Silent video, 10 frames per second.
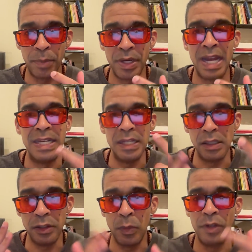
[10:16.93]
but
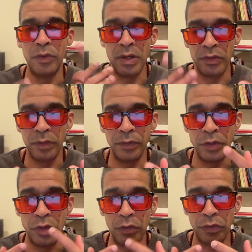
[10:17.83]
ideally you want to train yourself to
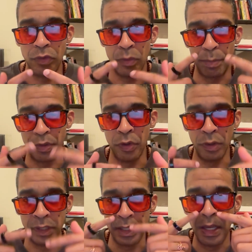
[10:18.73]
just do
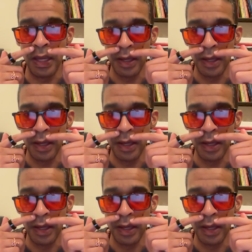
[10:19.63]
purely,